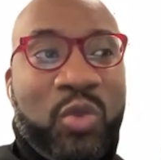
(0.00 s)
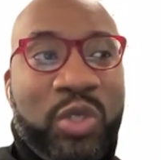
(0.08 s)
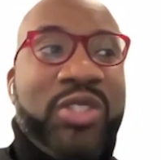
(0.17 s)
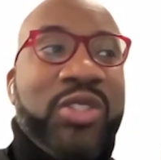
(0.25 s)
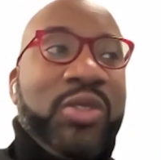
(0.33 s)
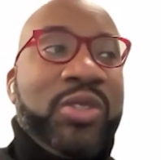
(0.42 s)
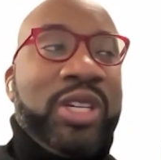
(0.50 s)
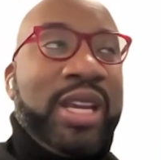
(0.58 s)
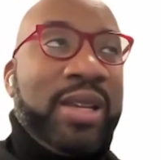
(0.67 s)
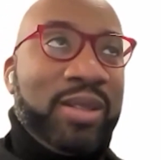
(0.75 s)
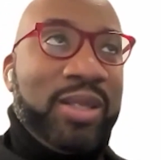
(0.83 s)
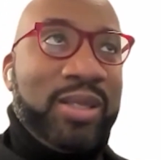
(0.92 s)
research
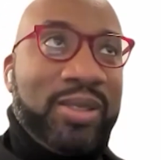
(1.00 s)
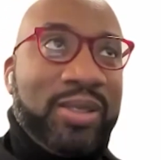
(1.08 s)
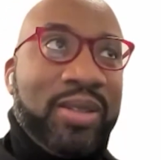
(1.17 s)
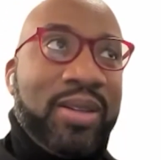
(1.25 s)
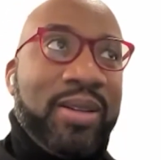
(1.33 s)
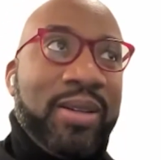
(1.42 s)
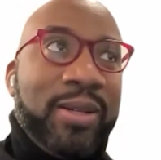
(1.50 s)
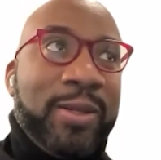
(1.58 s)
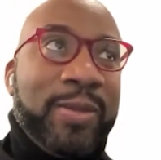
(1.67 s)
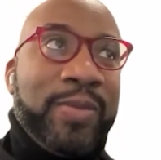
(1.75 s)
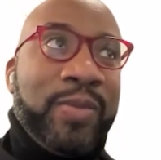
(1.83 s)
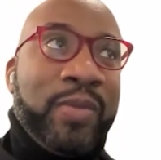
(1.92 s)
analyst,
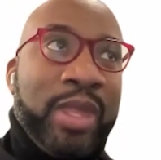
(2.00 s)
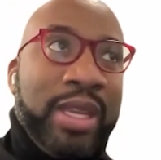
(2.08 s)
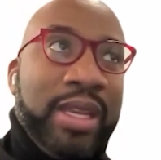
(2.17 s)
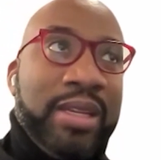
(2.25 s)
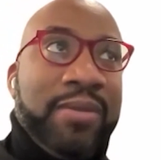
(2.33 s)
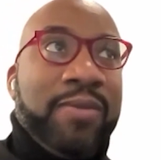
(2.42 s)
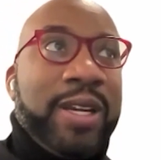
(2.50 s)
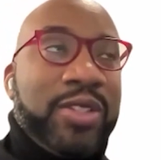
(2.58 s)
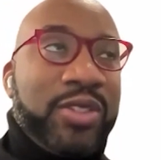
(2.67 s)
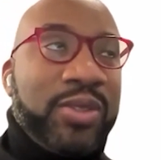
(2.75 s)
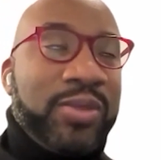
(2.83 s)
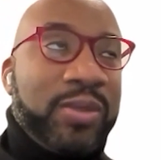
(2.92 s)
an
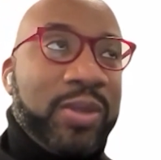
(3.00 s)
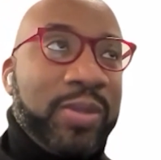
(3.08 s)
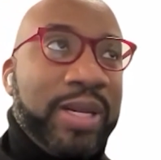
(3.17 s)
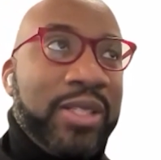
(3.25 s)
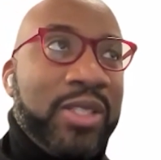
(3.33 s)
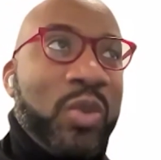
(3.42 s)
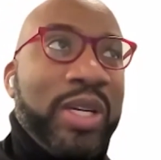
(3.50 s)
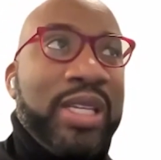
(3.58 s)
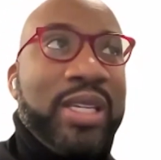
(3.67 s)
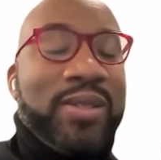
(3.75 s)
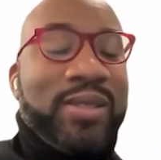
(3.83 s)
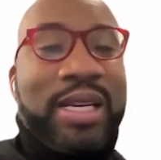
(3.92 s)
investor for about 20
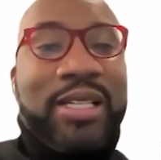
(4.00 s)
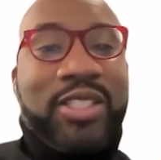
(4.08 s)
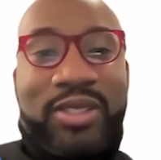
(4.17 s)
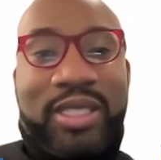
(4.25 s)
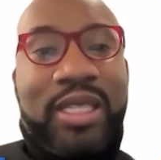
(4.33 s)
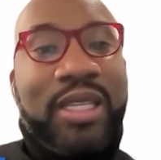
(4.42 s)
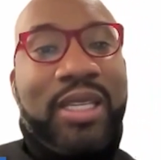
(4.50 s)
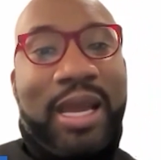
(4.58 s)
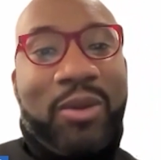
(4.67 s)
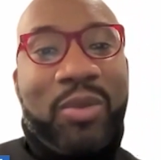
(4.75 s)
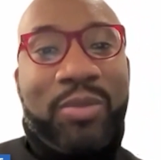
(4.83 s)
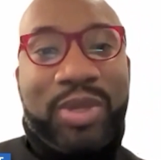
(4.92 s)
years, and I just geek
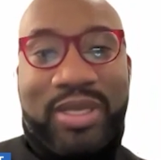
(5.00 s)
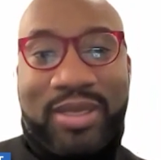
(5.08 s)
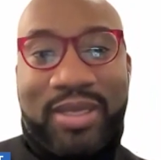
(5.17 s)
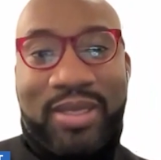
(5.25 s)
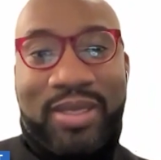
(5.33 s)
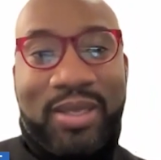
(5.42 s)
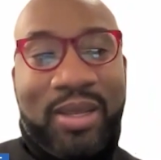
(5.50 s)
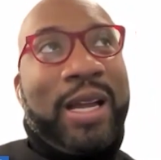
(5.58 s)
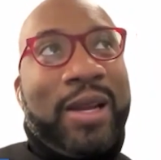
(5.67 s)
out on business.